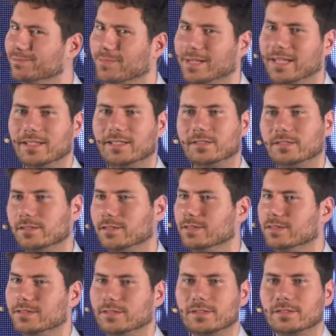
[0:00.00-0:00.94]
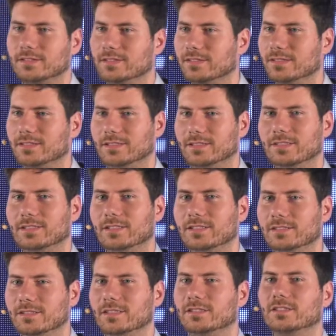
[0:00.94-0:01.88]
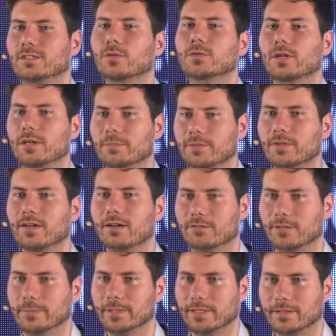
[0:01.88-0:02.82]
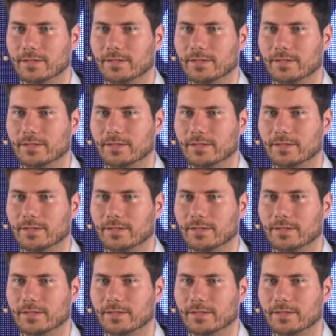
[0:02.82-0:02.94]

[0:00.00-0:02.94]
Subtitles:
man, it's a corrupt government.